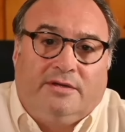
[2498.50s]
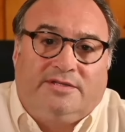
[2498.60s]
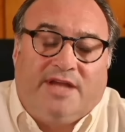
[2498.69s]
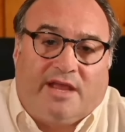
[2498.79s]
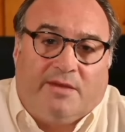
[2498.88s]

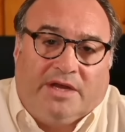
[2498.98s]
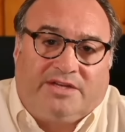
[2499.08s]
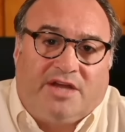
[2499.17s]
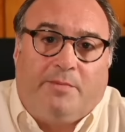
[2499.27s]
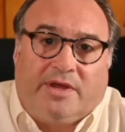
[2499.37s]
taking my
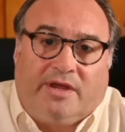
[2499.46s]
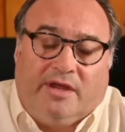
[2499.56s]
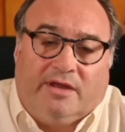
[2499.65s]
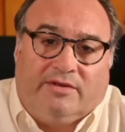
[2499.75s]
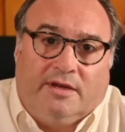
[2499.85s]
topic
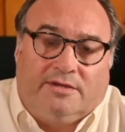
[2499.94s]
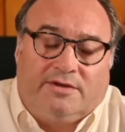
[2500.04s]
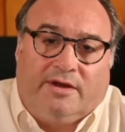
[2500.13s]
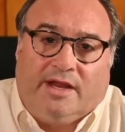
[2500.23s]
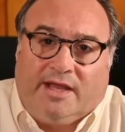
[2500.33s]
here and
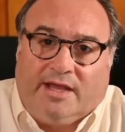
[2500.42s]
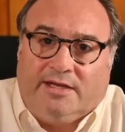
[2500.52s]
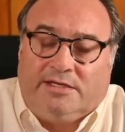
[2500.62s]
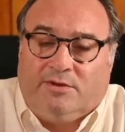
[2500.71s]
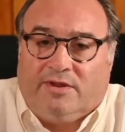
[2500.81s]
turning it
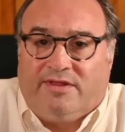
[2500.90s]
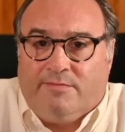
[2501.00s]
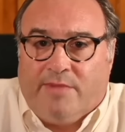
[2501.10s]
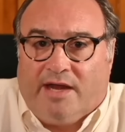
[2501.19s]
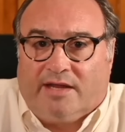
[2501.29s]
into a
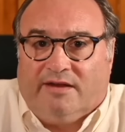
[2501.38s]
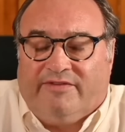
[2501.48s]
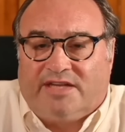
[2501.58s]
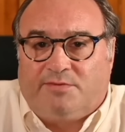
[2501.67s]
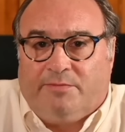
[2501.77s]
thematic
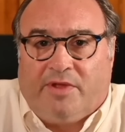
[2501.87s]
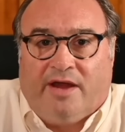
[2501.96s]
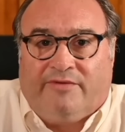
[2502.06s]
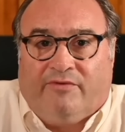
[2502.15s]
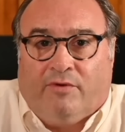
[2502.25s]
investment
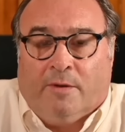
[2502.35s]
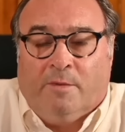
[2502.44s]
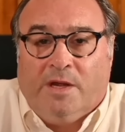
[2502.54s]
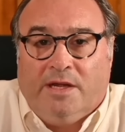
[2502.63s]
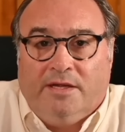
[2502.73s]

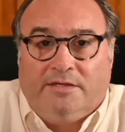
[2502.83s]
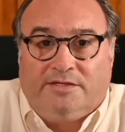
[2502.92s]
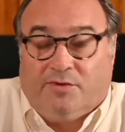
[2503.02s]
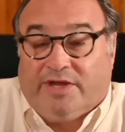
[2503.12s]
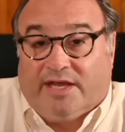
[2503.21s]
platform,
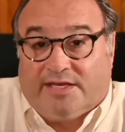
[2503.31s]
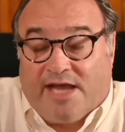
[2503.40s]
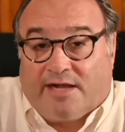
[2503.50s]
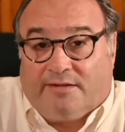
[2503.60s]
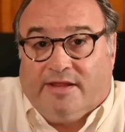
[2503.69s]
doing
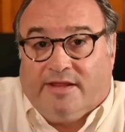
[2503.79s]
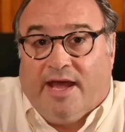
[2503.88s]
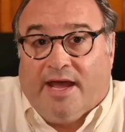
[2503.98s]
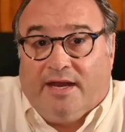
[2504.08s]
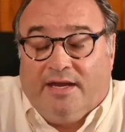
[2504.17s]
exactly
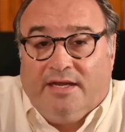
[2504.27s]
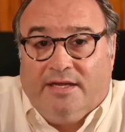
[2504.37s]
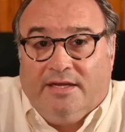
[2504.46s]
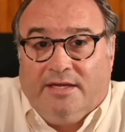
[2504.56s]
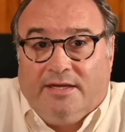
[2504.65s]
that.
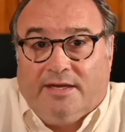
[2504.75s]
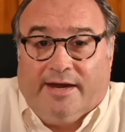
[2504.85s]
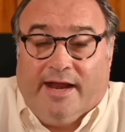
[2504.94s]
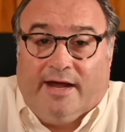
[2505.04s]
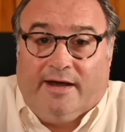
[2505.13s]

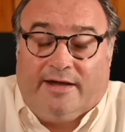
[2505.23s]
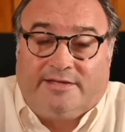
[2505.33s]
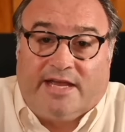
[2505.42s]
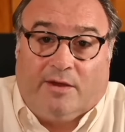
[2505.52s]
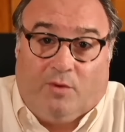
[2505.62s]
I, and I'll,
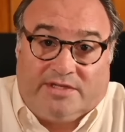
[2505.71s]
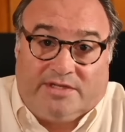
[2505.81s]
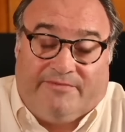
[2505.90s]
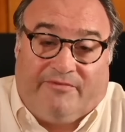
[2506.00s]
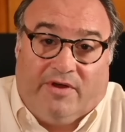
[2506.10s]
I'll, take it one
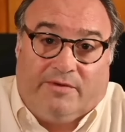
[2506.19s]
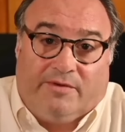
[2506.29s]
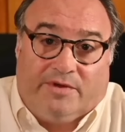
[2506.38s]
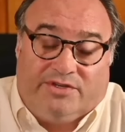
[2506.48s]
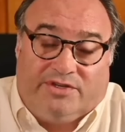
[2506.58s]
step
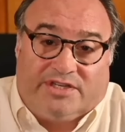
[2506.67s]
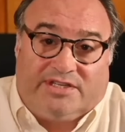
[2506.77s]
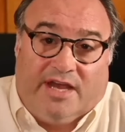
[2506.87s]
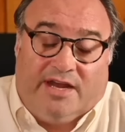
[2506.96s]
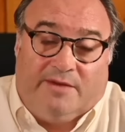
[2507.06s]
further, what you
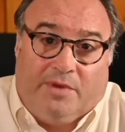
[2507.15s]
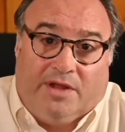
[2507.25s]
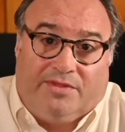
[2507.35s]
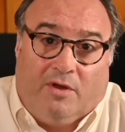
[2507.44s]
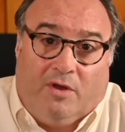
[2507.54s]
just said
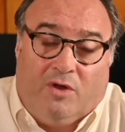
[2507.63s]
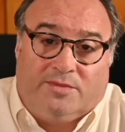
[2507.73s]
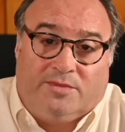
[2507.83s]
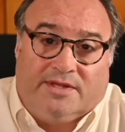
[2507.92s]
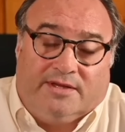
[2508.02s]
about the
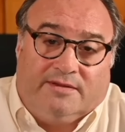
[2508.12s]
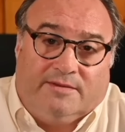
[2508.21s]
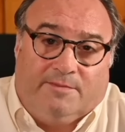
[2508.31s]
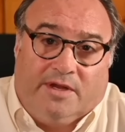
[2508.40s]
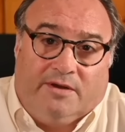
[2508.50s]
homes and the,
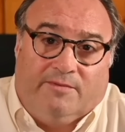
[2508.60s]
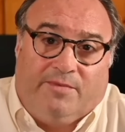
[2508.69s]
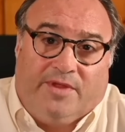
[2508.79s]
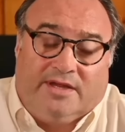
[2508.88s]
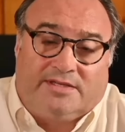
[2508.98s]
the you
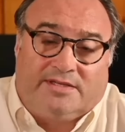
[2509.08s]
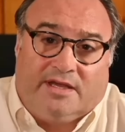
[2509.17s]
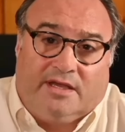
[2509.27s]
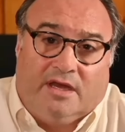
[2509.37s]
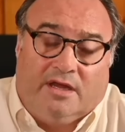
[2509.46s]
know things
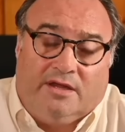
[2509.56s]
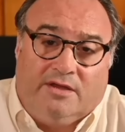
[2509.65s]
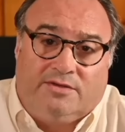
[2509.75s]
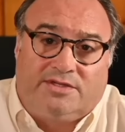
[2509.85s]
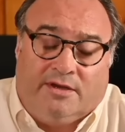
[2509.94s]
like uh,
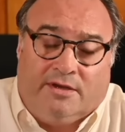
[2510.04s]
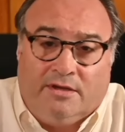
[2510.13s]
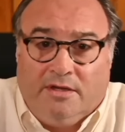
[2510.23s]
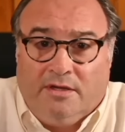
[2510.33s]
Houston.